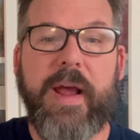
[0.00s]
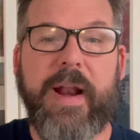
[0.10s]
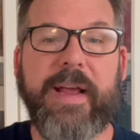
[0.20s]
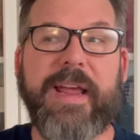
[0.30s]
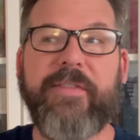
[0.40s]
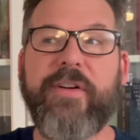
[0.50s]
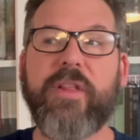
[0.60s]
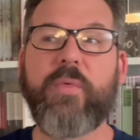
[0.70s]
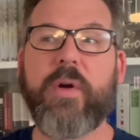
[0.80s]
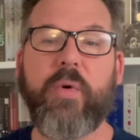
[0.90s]
And I gave
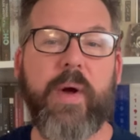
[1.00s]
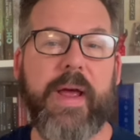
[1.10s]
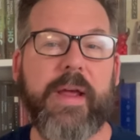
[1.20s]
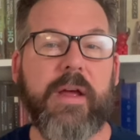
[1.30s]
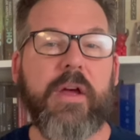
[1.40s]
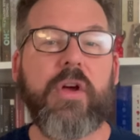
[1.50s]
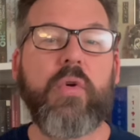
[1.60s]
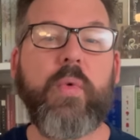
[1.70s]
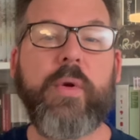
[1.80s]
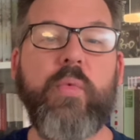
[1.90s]
another one away
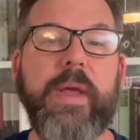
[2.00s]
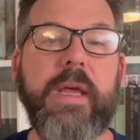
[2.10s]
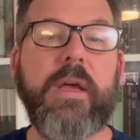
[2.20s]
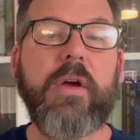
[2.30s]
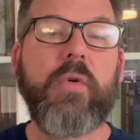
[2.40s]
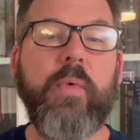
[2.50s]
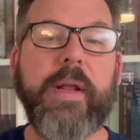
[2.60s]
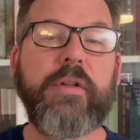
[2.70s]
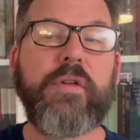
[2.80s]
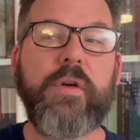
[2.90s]
when we
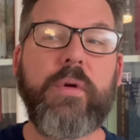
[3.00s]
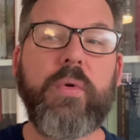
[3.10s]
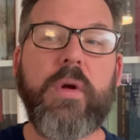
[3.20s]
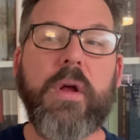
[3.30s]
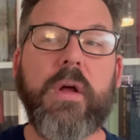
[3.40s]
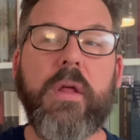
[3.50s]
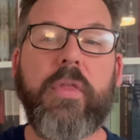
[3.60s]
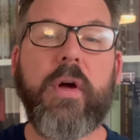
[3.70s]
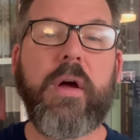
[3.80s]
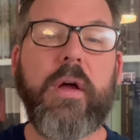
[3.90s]
went to
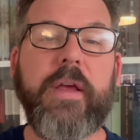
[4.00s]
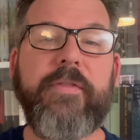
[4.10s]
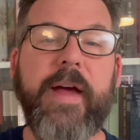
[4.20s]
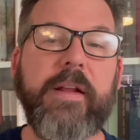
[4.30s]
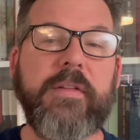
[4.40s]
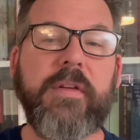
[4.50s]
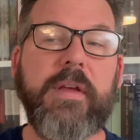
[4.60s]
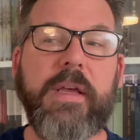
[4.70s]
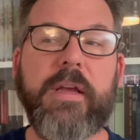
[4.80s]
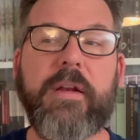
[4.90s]
the event
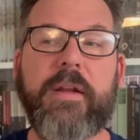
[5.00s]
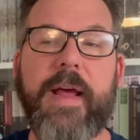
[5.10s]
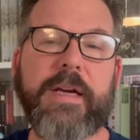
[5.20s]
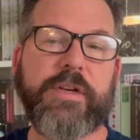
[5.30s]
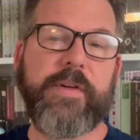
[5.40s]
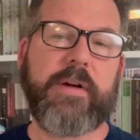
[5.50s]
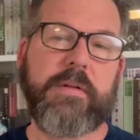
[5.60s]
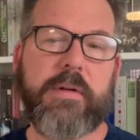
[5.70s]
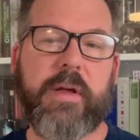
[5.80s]
in Nashville.